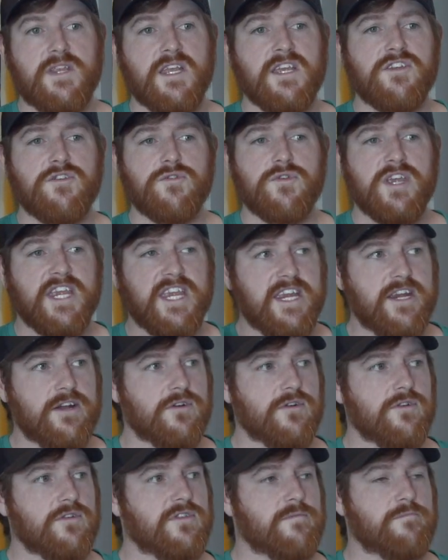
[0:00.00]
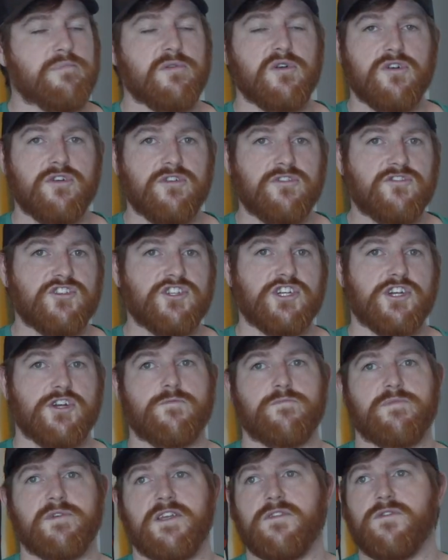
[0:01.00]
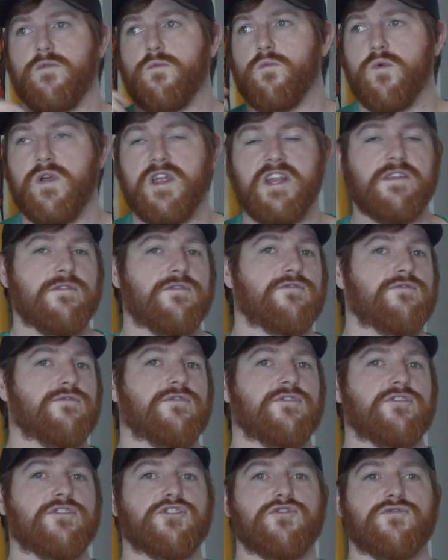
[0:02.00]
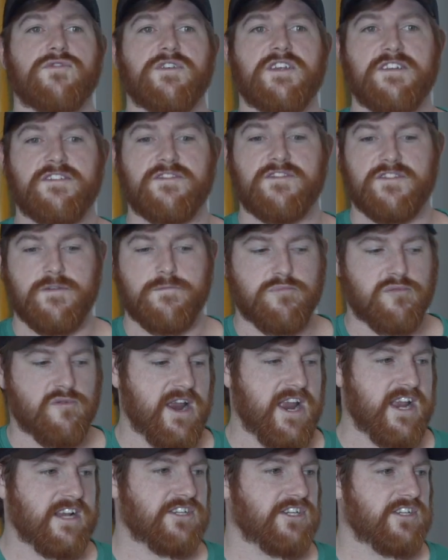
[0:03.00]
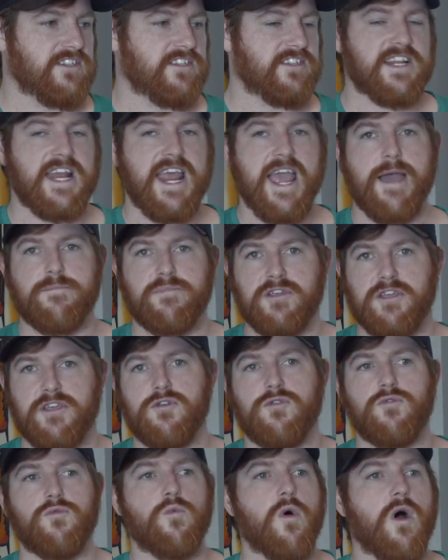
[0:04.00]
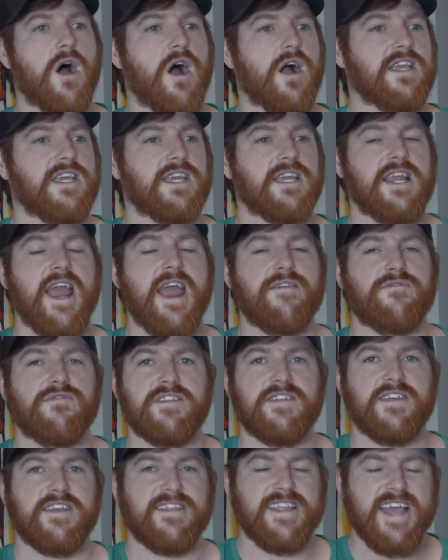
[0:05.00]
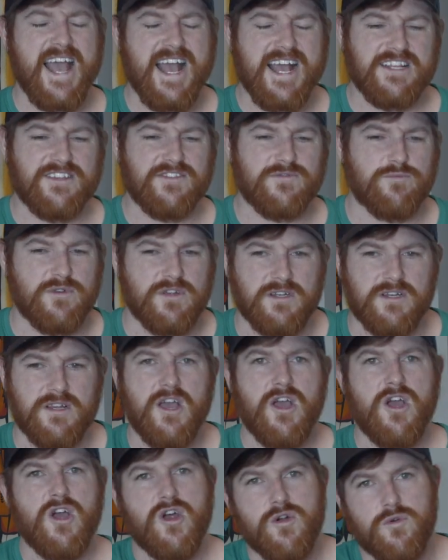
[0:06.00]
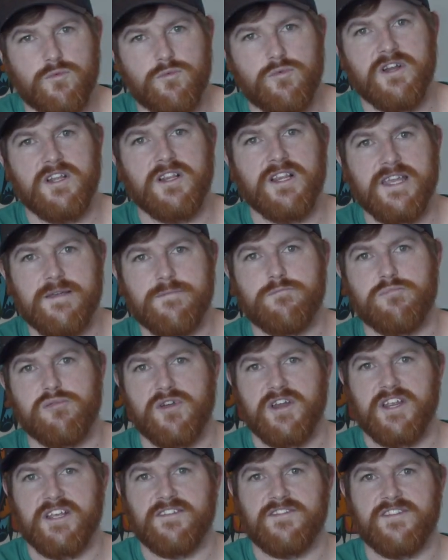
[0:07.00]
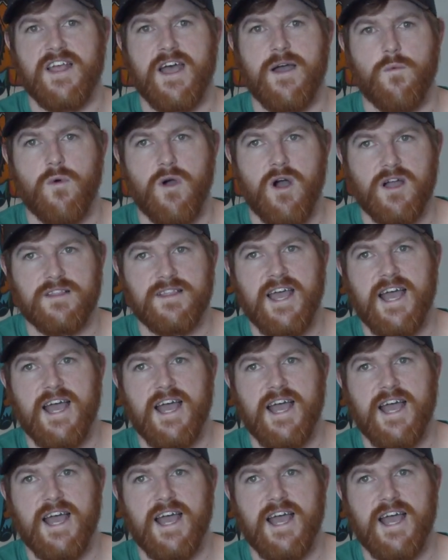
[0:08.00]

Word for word: you hear the birds chirping, the wind through the trees, the branches snapping, you walking, everything. That's what really brings that walk.